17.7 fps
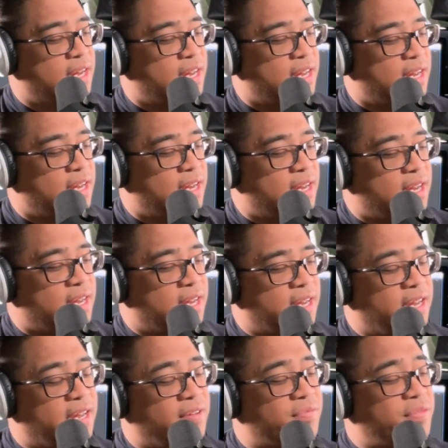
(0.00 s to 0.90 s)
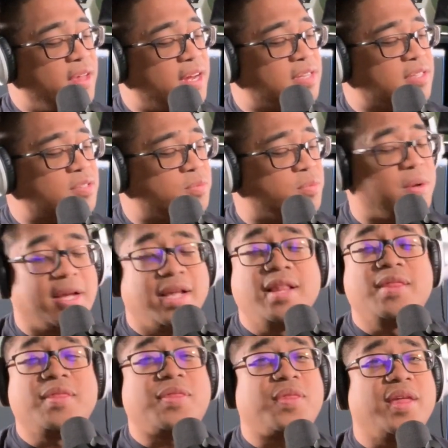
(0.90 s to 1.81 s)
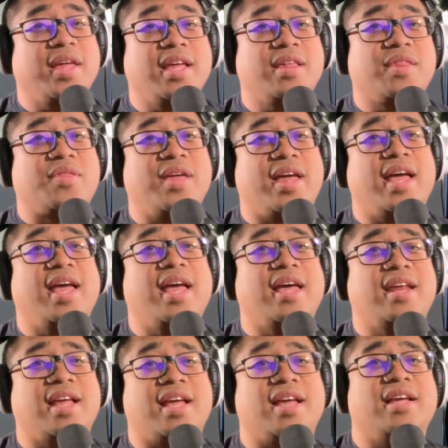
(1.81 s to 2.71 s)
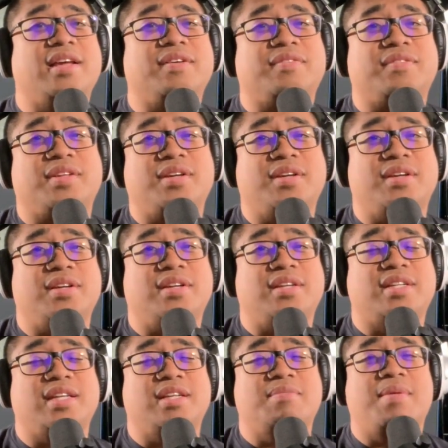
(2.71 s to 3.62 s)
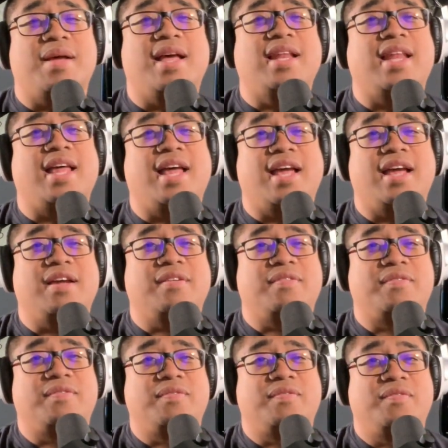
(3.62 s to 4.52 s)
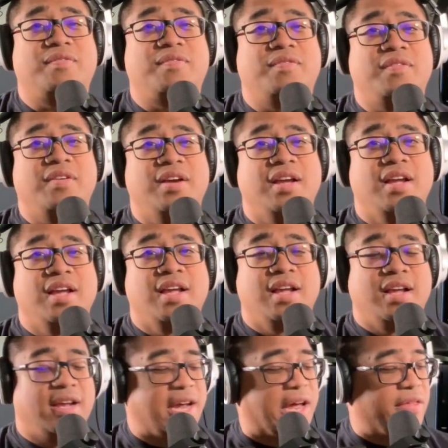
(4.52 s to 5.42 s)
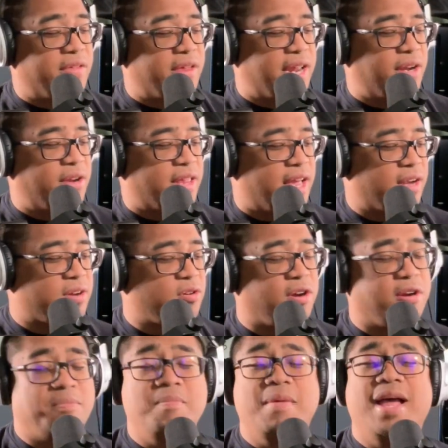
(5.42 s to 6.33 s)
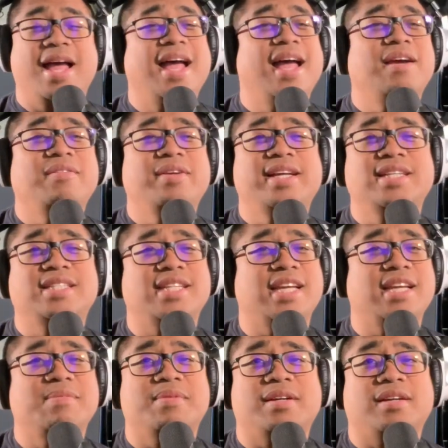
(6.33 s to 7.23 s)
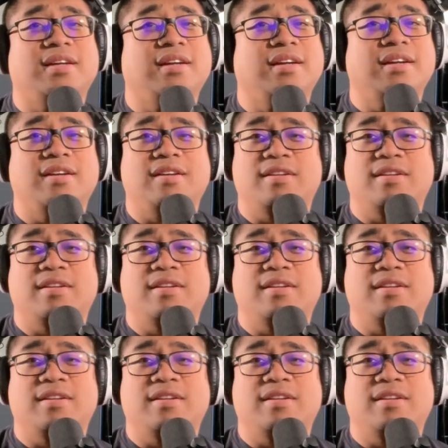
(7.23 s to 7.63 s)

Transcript: if there's one thing that I've learned in my life, and then I do that chord, my Redeemer